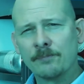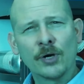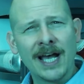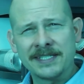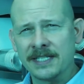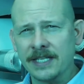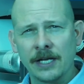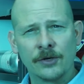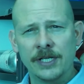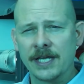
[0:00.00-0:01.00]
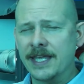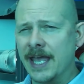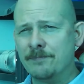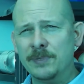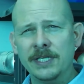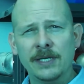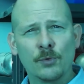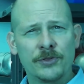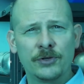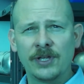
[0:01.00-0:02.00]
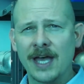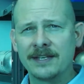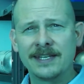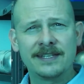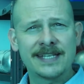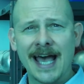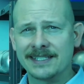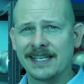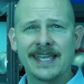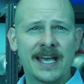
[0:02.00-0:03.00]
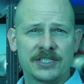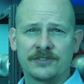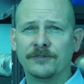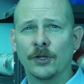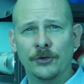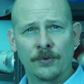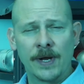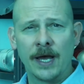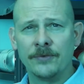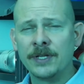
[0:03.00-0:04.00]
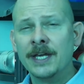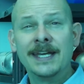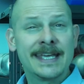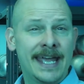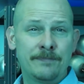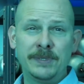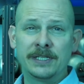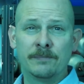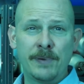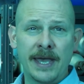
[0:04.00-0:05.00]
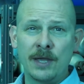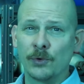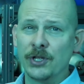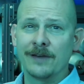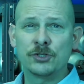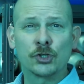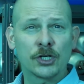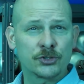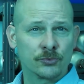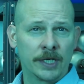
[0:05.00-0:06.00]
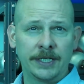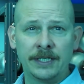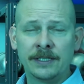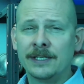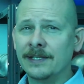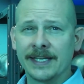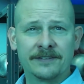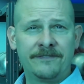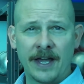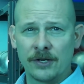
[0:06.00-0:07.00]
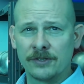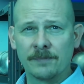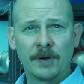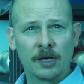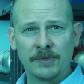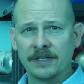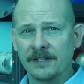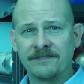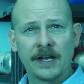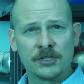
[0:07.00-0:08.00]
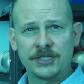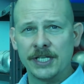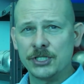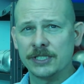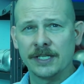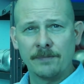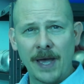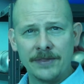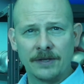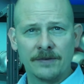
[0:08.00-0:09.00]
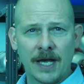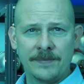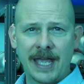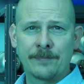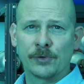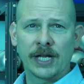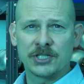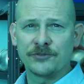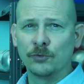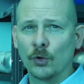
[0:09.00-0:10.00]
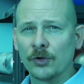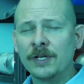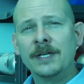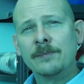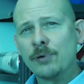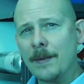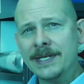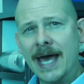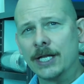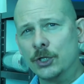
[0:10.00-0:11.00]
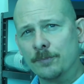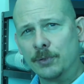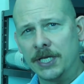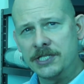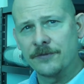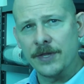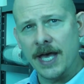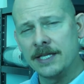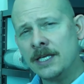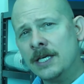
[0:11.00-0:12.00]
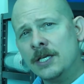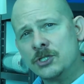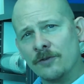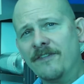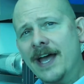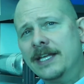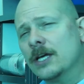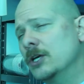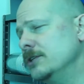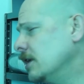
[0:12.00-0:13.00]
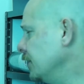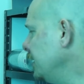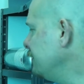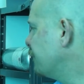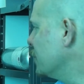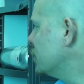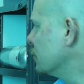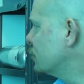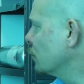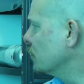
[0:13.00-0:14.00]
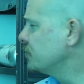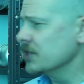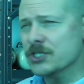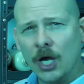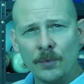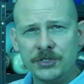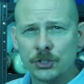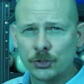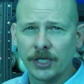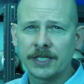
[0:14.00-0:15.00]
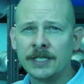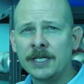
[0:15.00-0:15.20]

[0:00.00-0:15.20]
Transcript: process area. It can't be where you got toxic gases floating around. Can't be in a bay where you have trucks running, like in a fire department and a fire station on the apparatus floor. Probably not a good place for that. So finding a good, clean, fresh air source is always a trick.